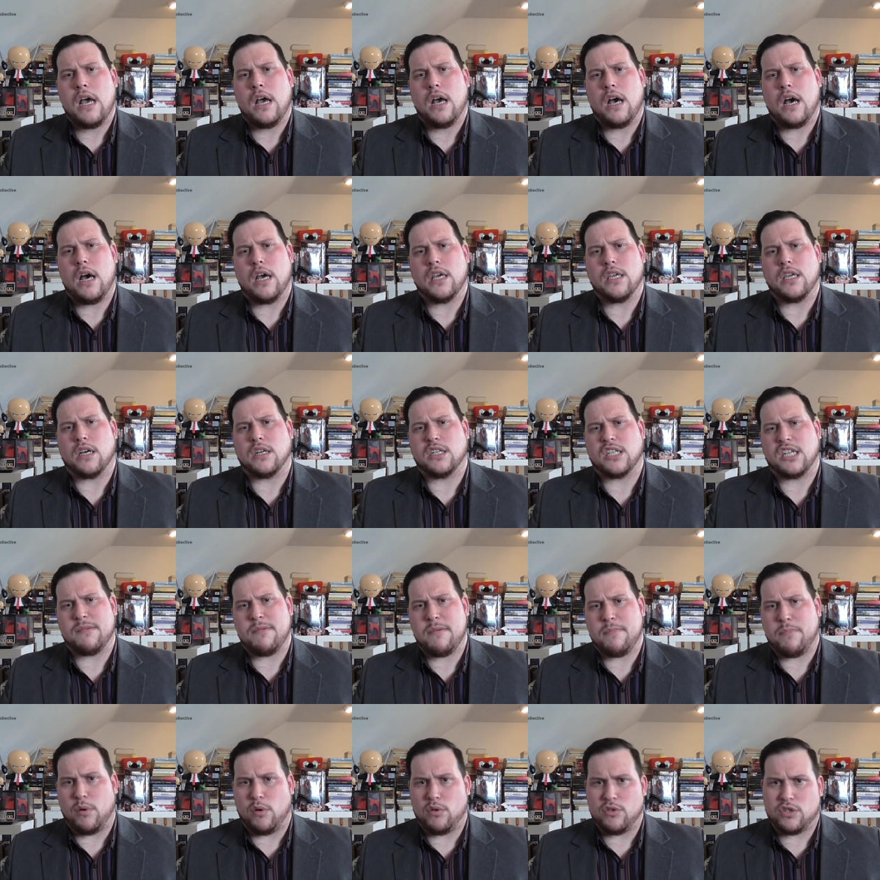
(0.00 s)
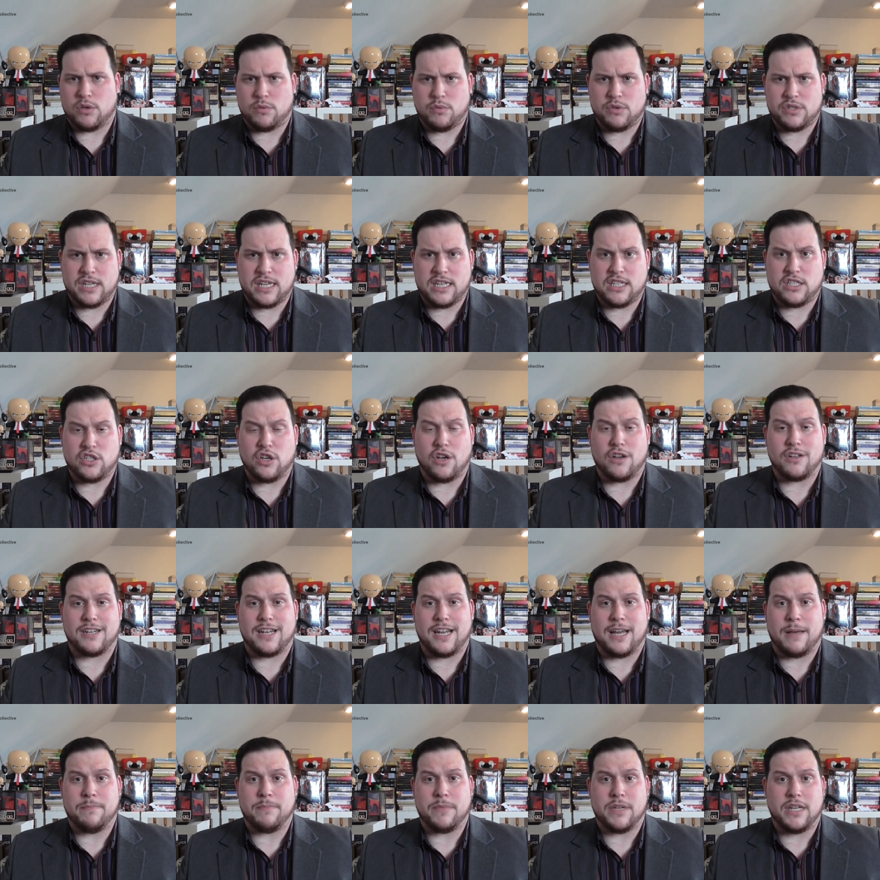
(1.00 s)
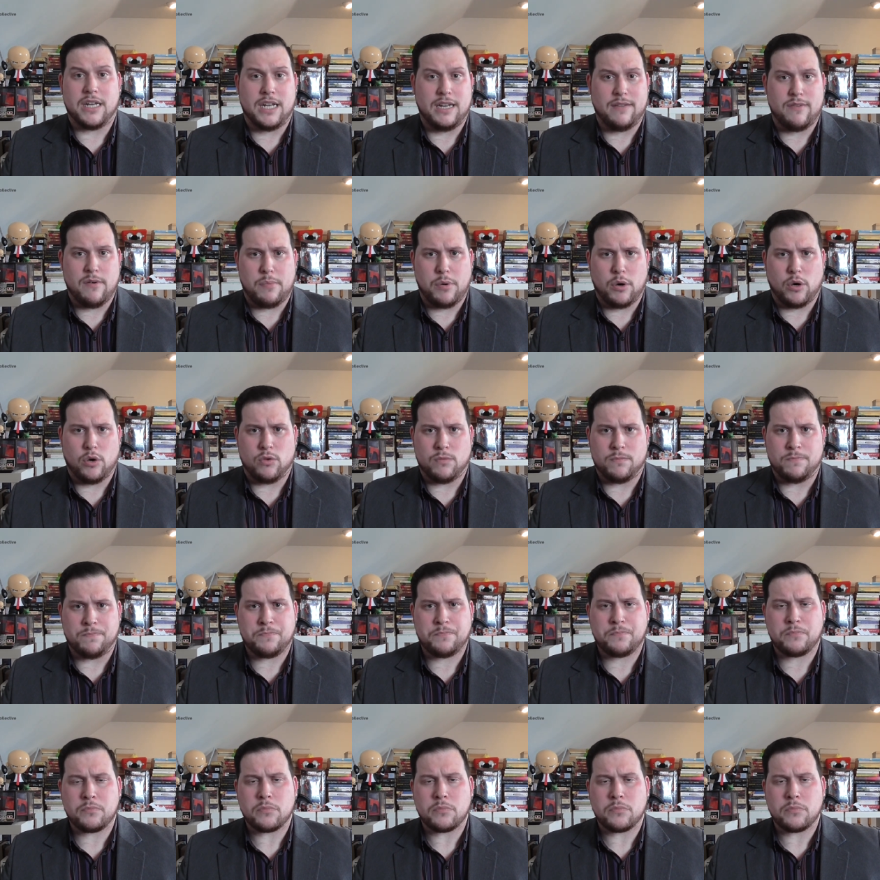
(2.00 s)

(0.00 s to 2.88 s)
Uh, young Jamie Bulger was a toddler in Liverpool